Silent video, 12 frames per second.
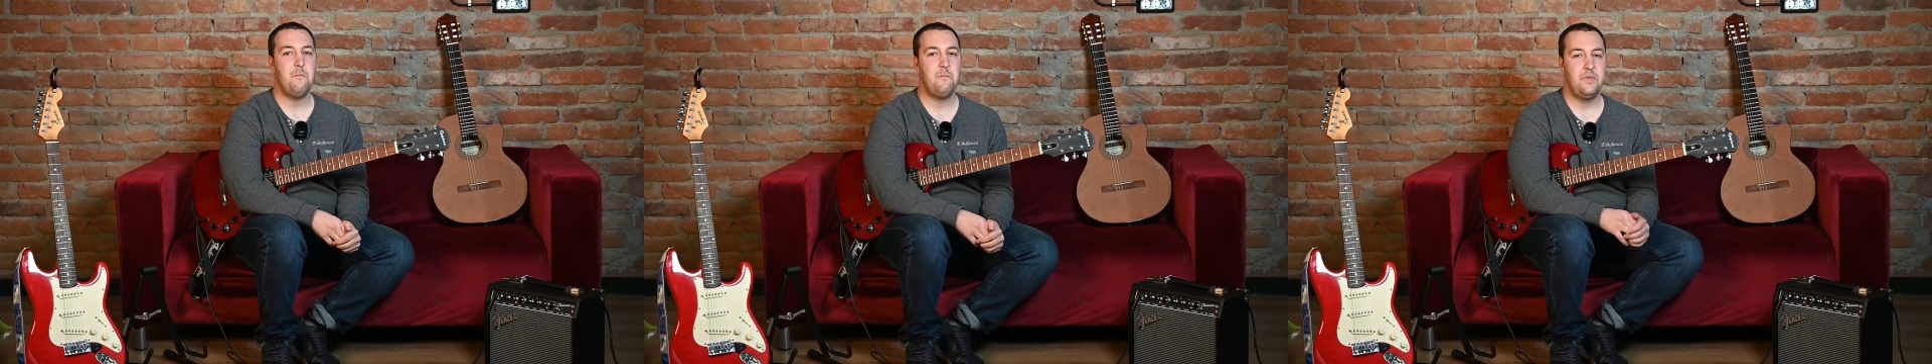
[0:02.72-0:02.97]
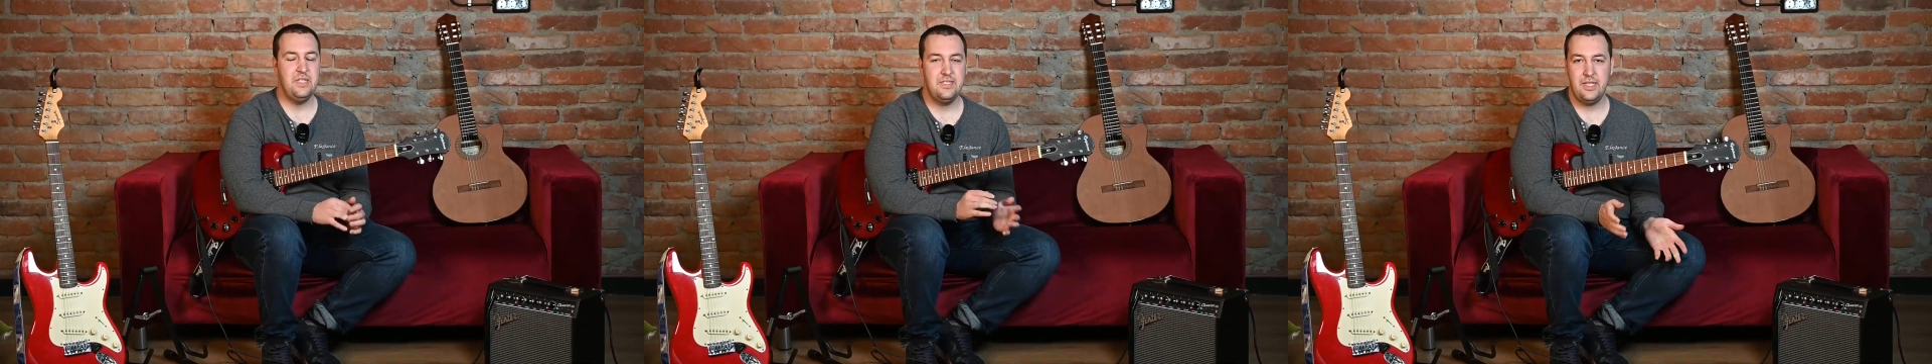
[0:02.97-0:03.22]

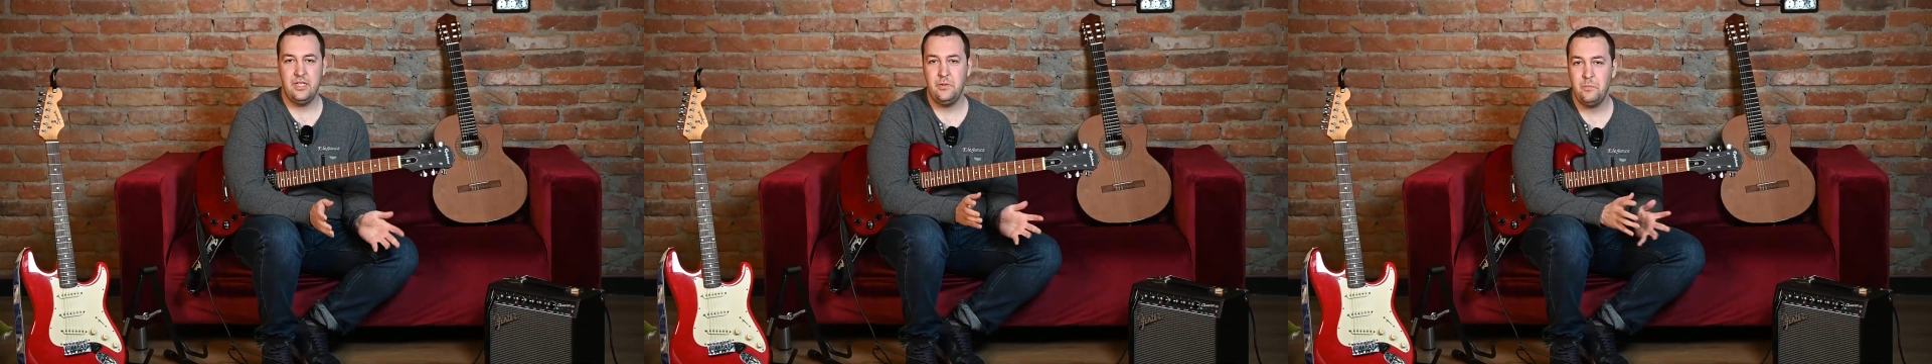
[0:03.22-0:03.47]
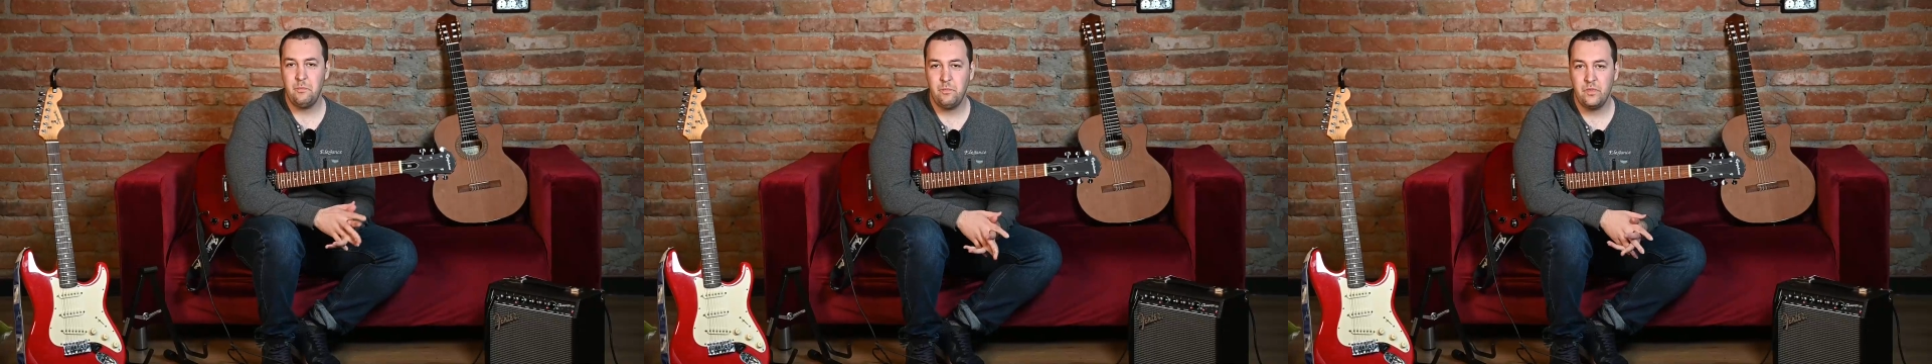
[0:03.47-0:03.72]
All right,
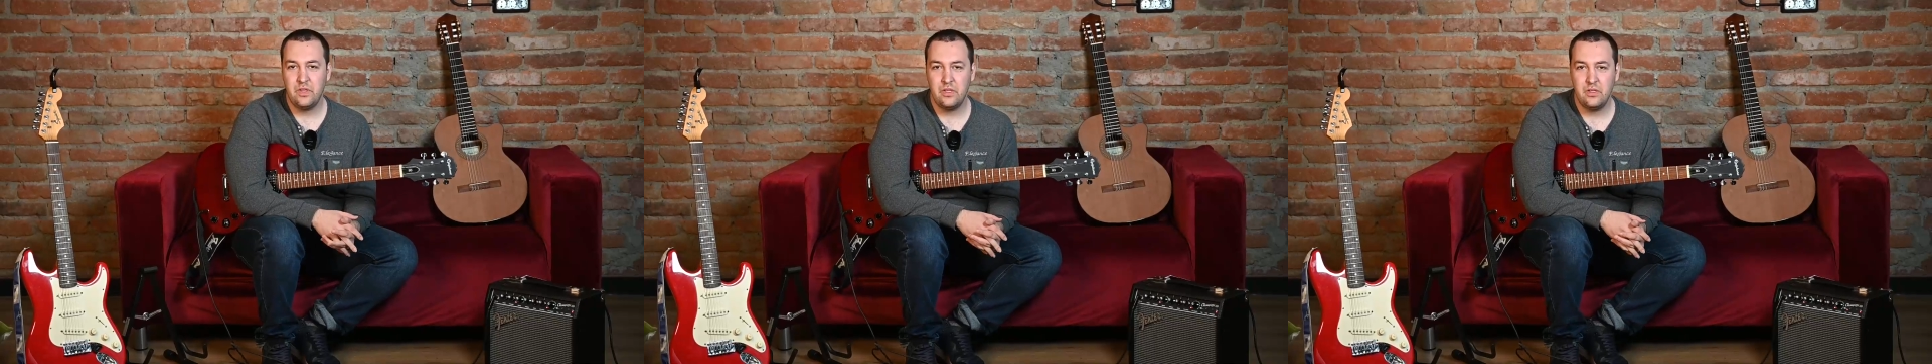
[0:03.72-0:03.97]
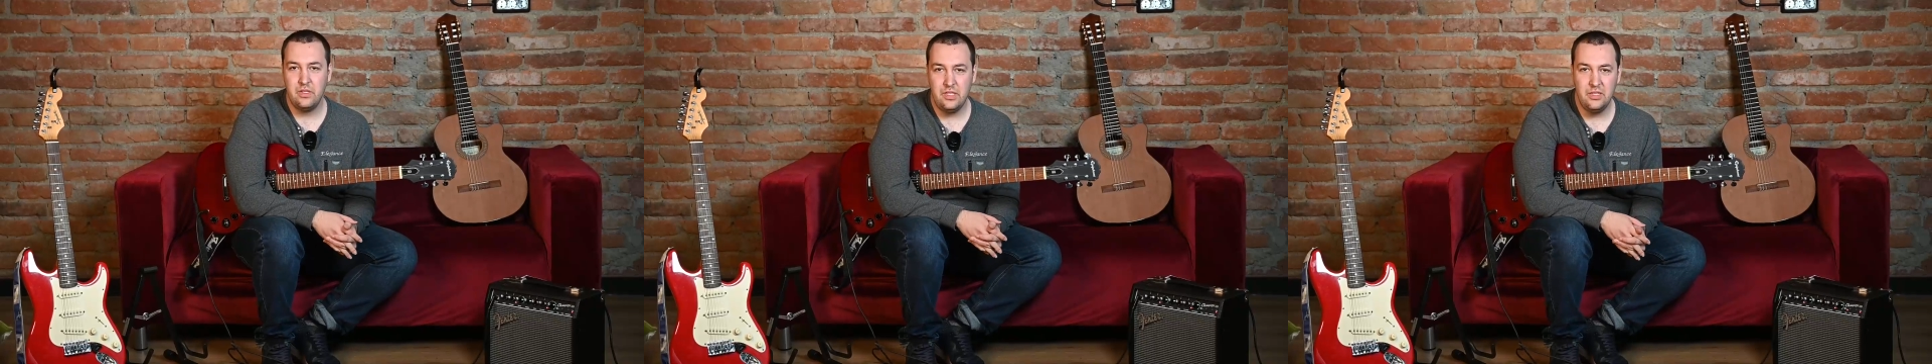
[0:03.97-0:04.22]
everyone,
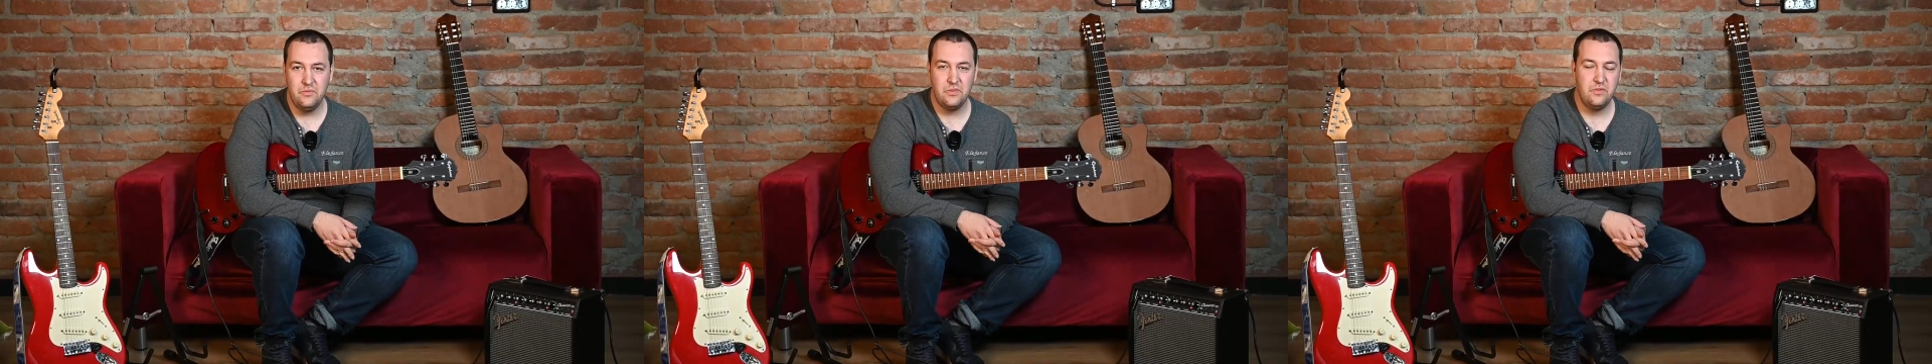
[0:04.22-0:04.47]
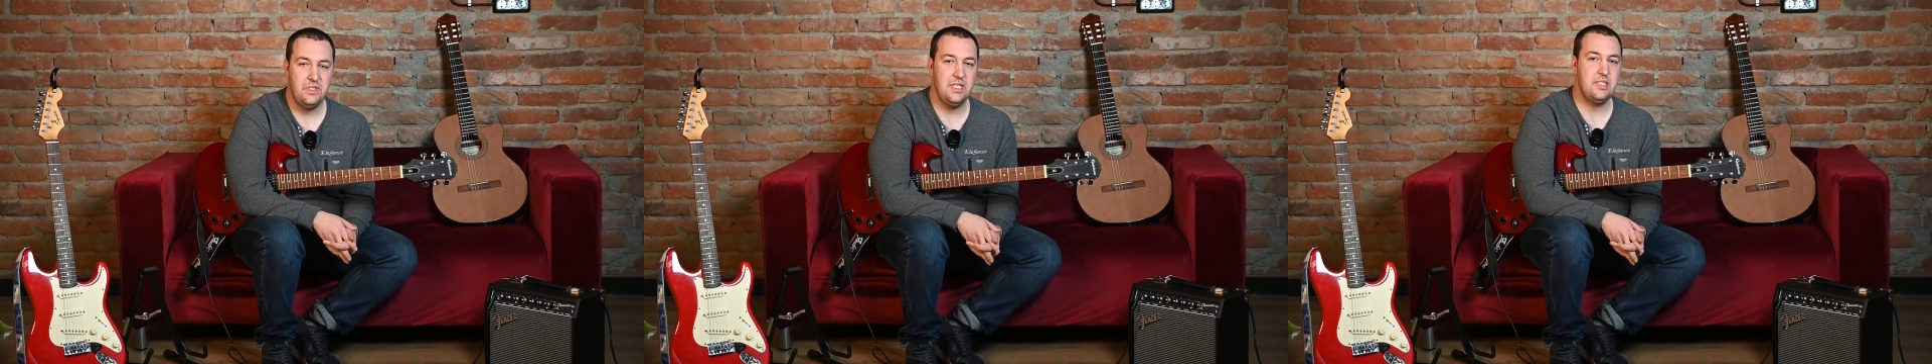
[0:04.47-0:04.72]

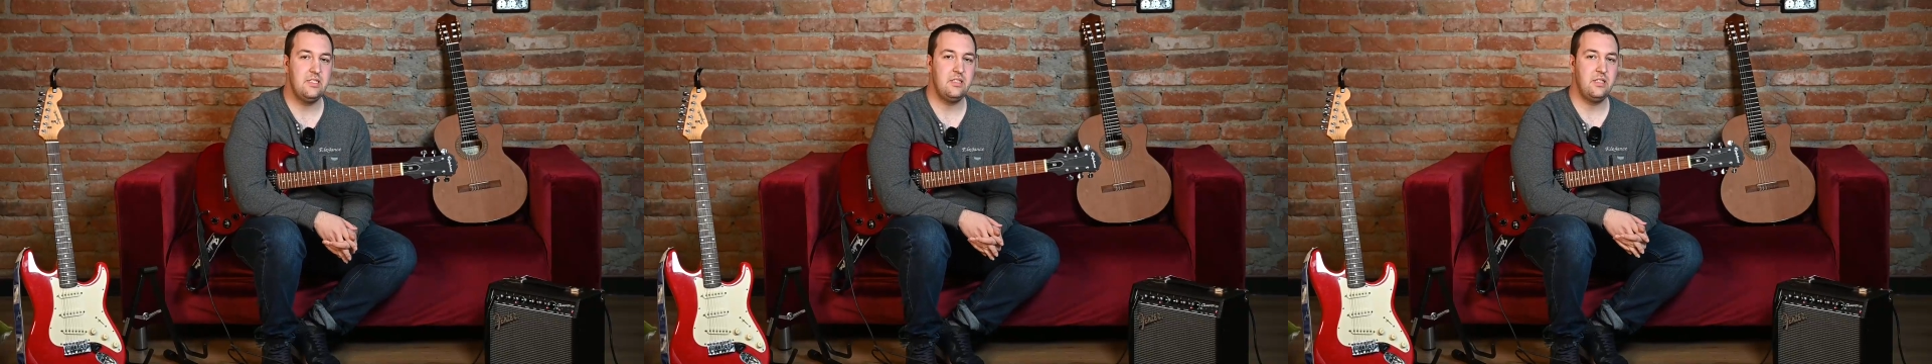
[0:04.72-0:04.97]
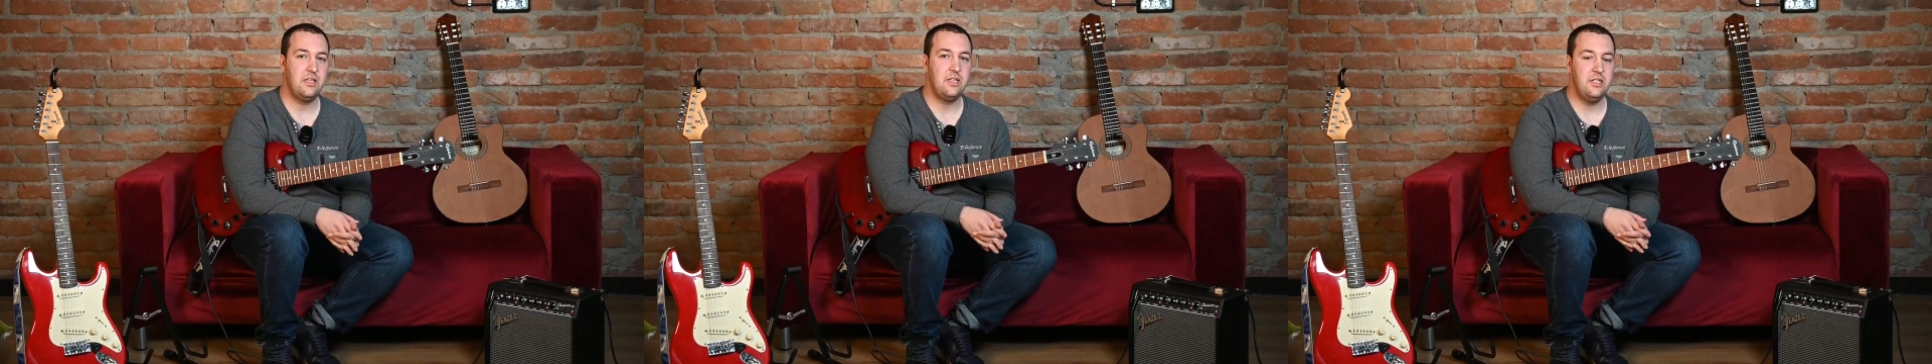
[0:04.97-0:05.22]
fasten your
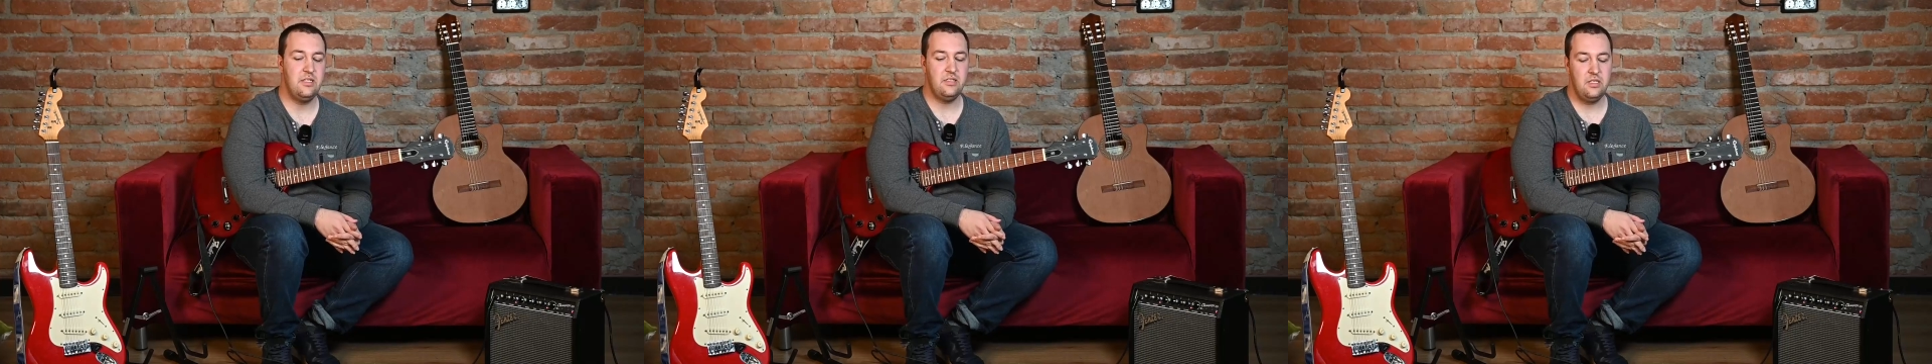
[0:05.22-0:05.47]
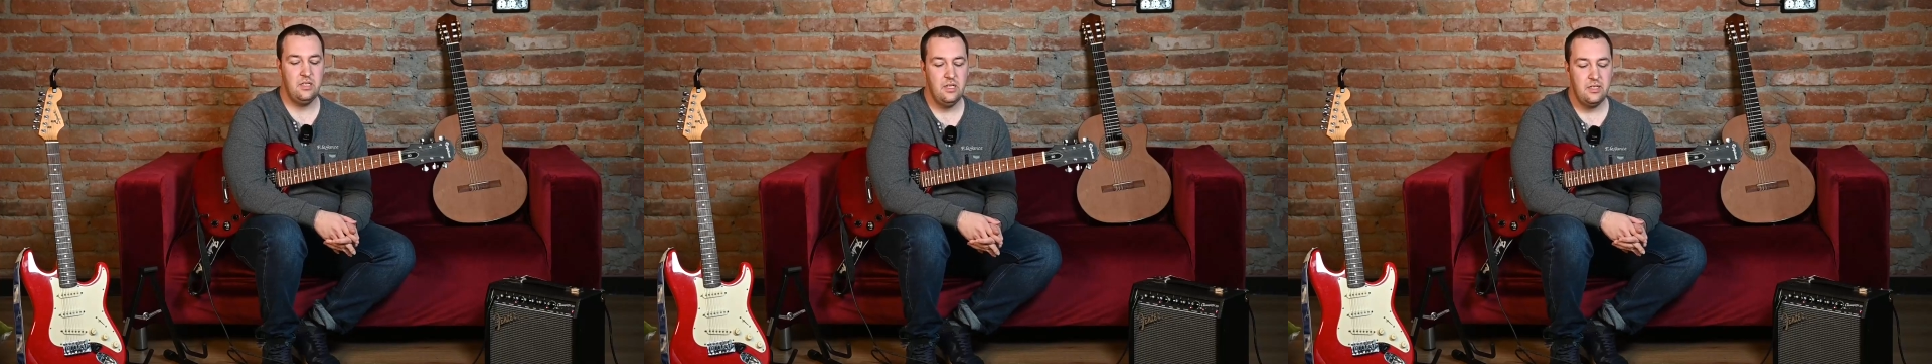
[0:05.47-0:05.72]
seatbelts
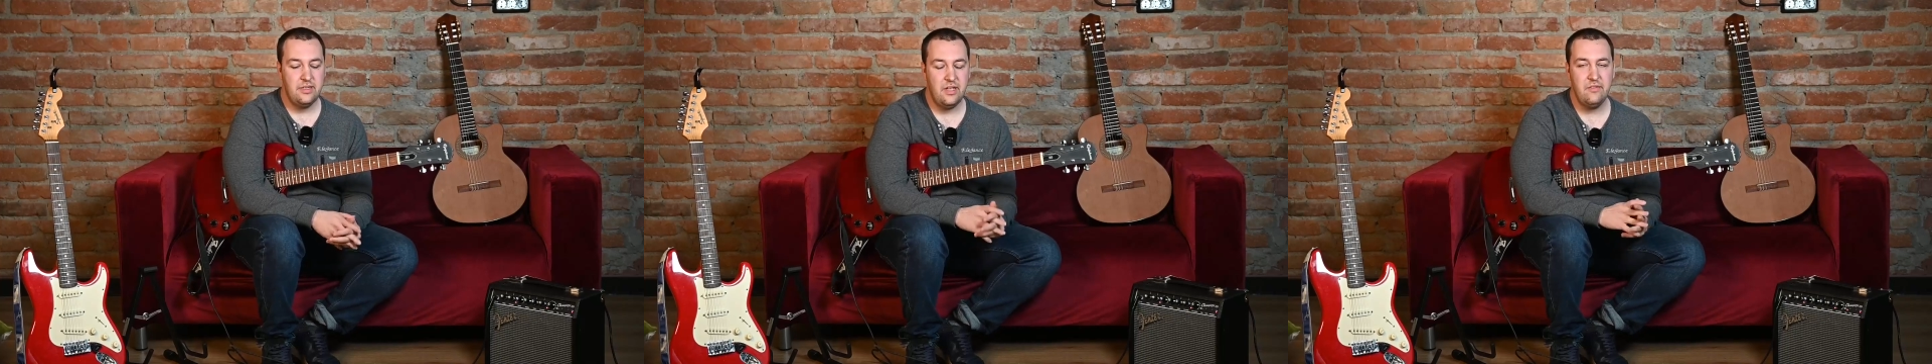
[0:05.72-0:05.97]
because we're about